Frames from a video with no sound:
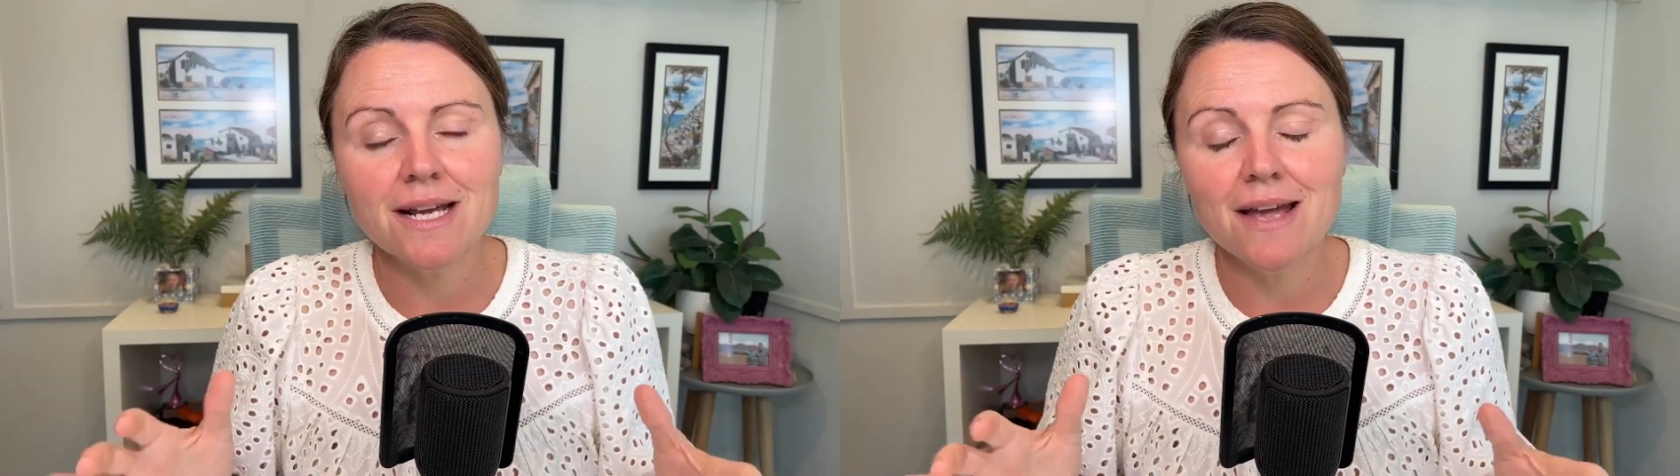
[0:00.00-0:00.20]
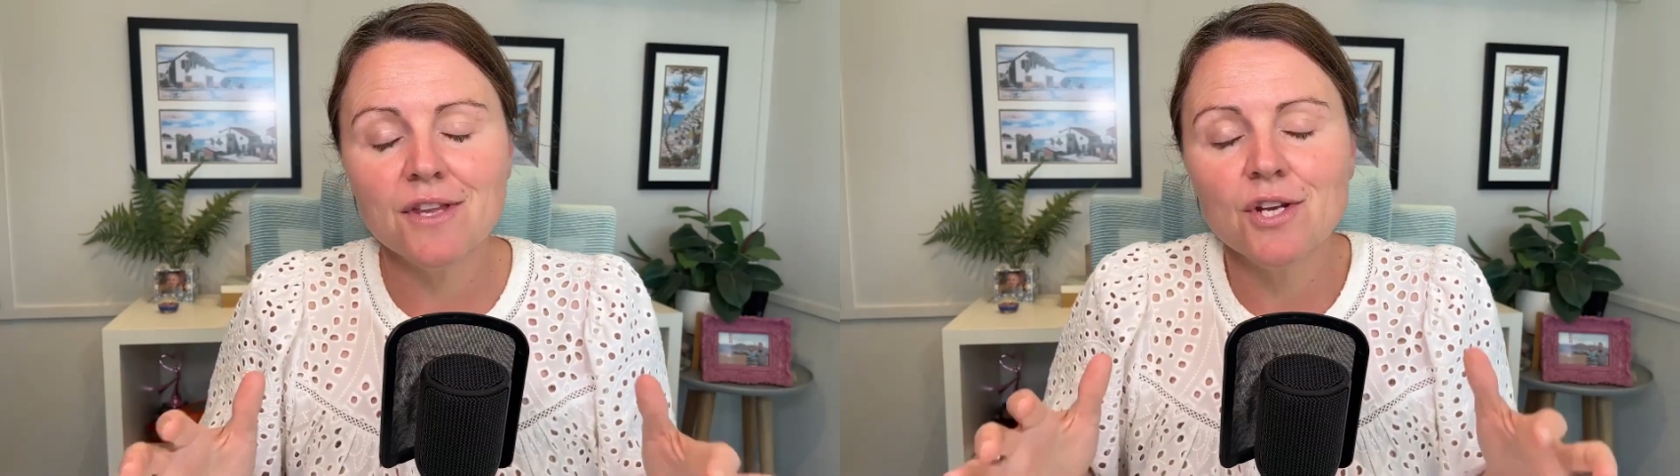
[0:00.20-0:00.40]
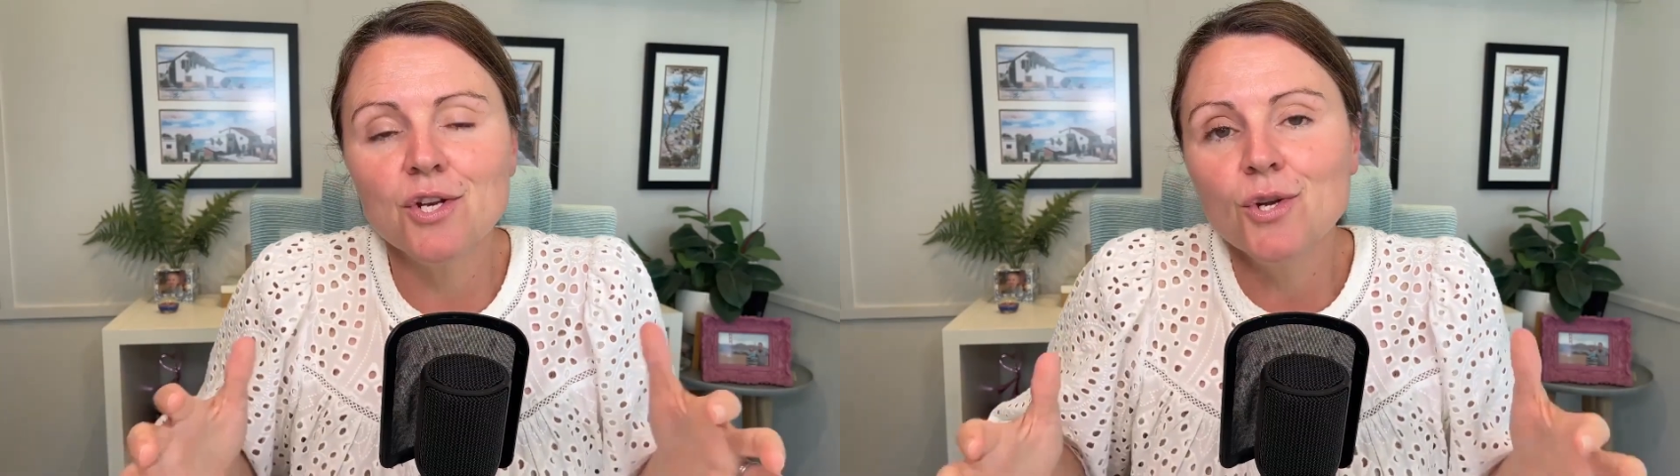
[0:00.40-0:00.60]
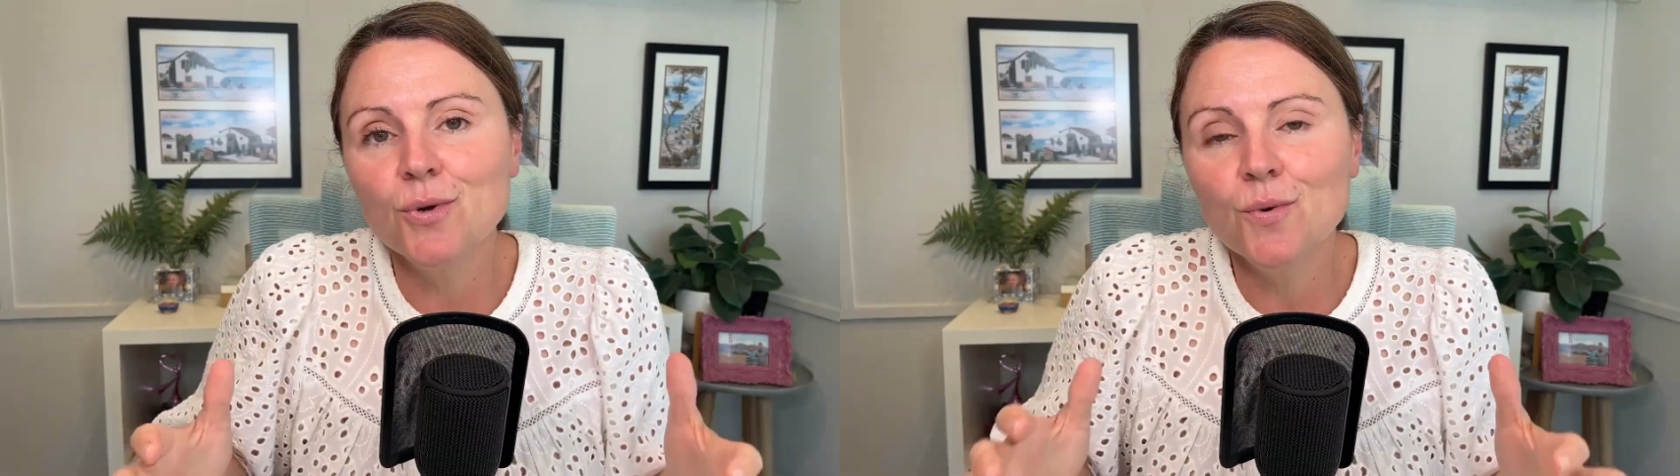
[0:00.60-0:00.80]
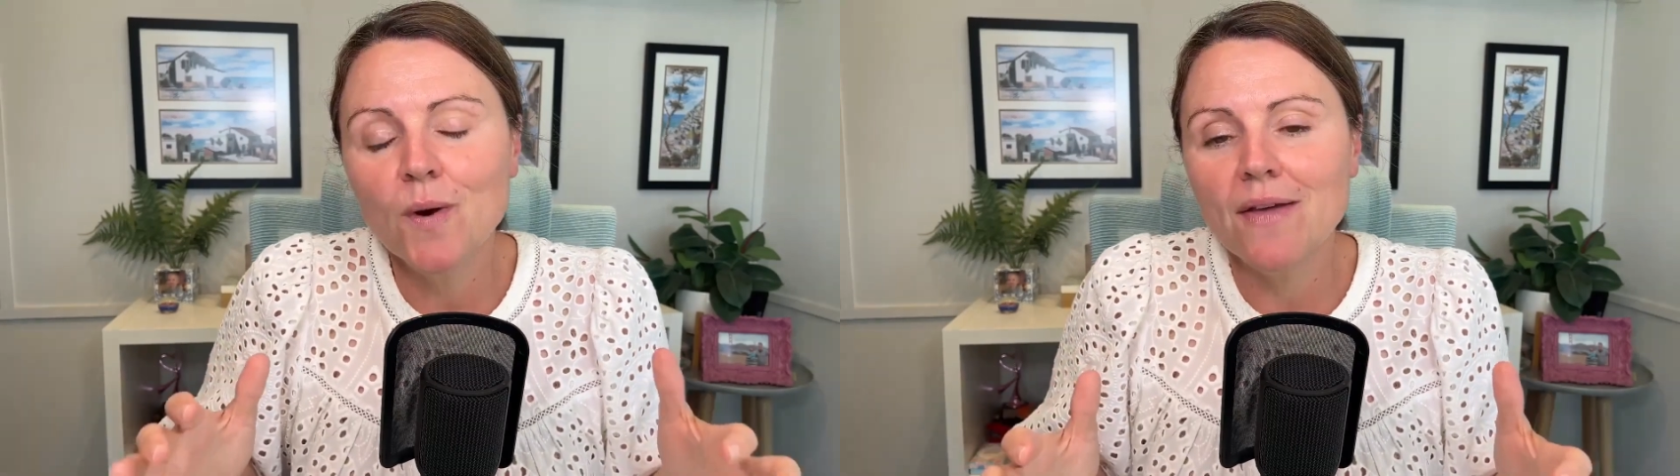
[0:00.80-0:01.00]
and the
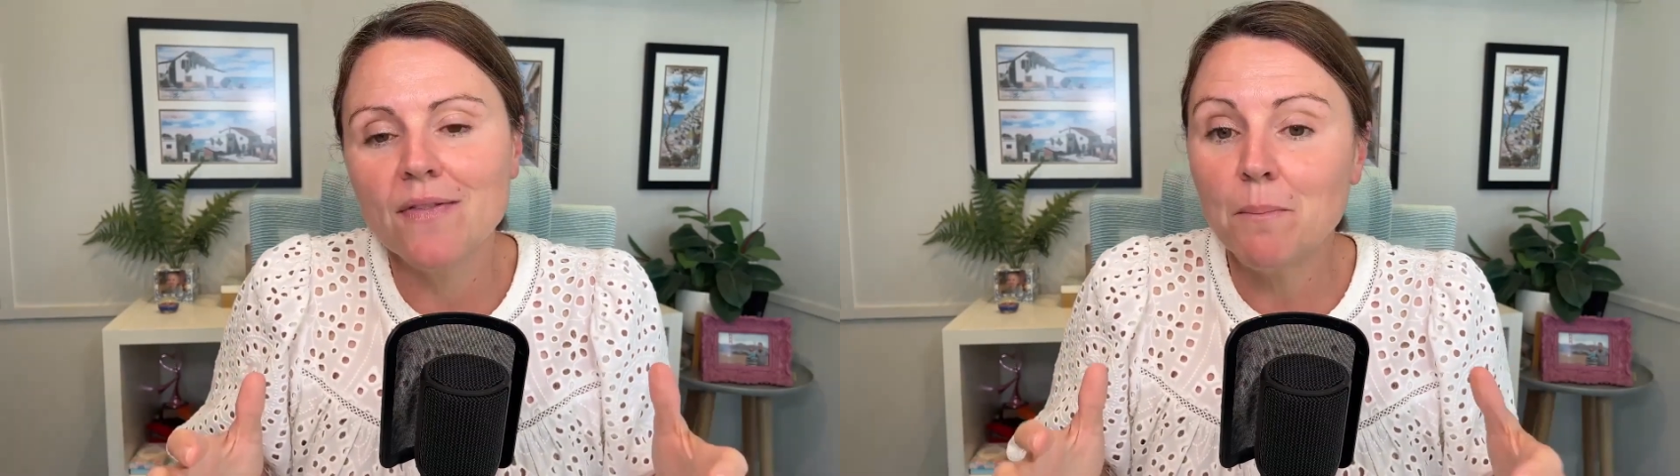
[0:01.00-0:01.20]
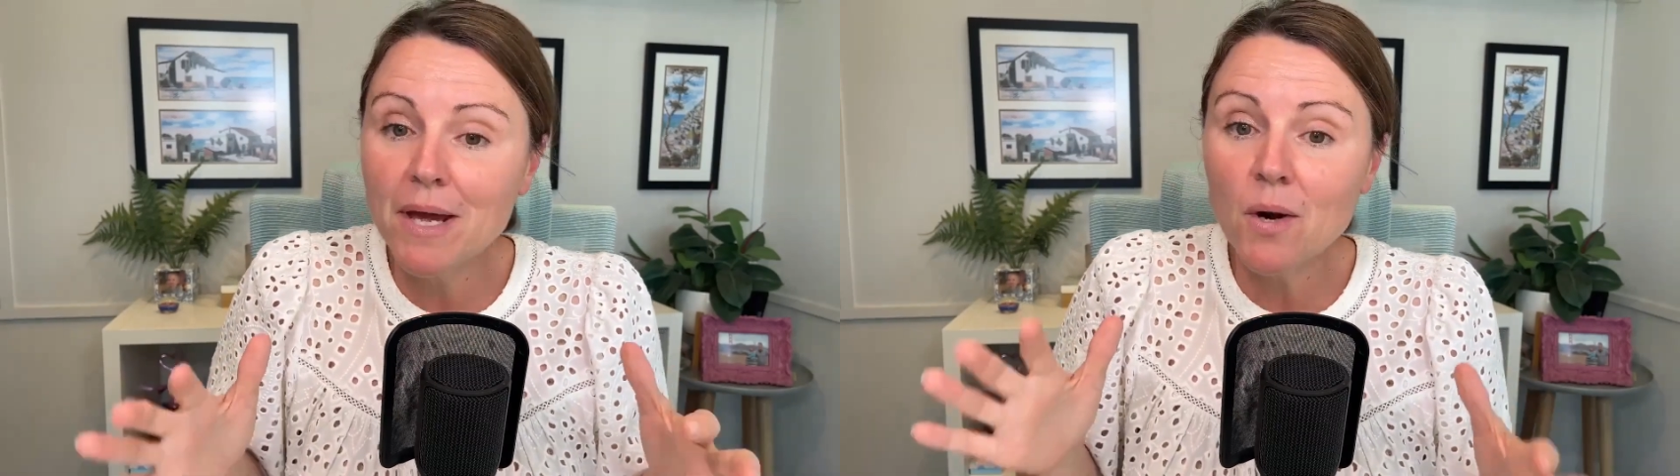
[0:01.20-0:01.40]
new and the better